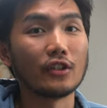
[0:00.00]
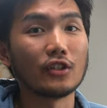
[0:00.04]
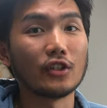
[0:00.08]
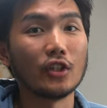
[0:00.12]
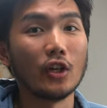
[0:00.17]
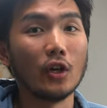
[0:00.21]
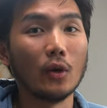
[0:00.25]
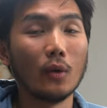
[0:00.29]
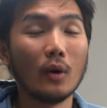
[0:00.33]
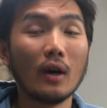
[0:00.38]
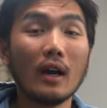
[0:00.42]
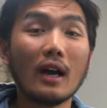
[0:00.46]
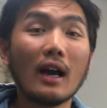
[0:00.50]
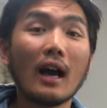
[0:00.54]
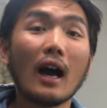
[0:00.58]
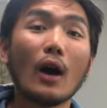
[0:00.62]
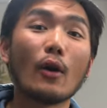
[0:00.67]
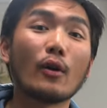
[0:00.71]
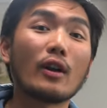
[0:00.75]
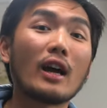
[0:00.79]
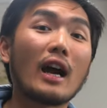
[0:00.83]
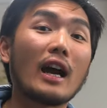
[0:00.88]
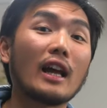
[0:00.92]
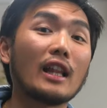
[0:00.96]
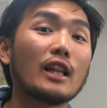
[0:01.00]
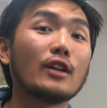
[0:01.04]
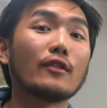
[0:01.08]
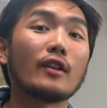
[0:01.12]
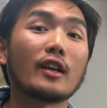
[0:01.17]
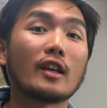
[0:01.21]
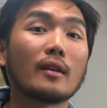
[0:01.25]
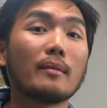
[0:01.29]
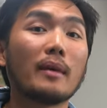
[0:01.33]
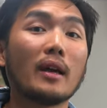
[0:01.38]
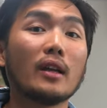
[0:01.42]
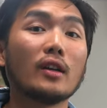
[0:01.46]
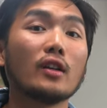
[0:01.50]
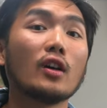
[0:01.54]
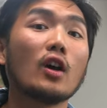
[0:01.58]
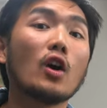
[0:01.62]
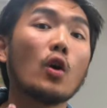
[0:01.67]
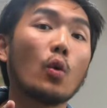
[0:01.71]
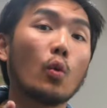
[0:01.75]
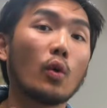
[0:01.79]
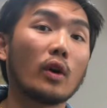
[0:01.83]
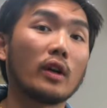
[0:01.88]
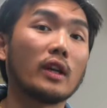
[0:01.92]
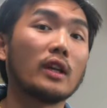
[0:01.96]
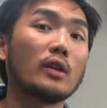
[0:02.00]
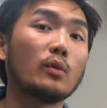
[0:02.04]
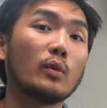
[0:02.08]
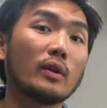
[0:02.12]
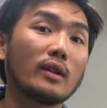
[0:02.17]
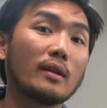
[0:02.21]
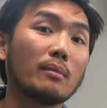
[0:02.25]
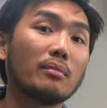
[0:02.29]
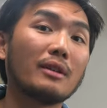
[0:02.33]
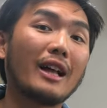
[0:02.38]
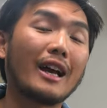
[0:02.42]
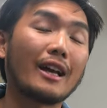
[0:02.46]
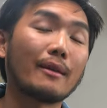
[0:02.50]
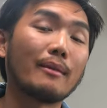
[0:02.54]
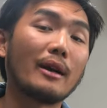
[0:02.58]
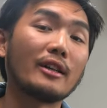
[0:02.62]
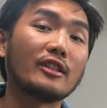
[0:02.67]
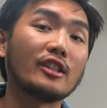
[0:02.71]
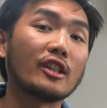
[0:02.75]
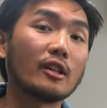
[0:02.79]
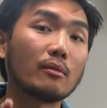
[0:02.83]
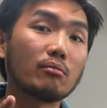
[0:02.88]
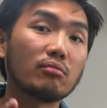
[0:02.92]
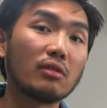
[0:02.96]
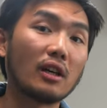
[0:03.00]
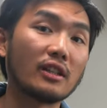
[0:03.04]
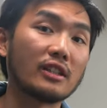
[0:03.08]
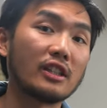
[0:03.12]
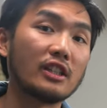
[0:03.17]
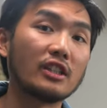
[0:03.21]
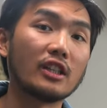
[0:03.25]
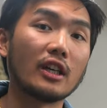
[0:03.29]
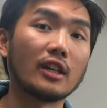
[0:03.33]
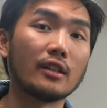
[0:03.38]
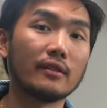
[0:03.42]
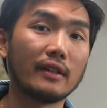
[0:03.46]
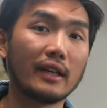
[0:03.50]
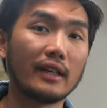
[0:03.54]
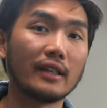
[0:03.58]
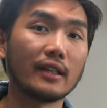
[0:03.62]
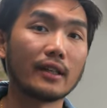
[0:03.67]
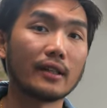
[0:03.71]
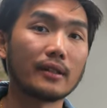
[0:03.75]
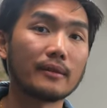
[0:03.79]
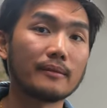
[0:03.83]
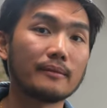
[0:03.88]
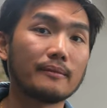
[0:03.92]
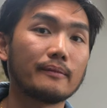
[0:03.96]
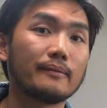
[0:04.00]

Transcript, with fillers: So I would highly recommend working with the Blackmagic proxy generator.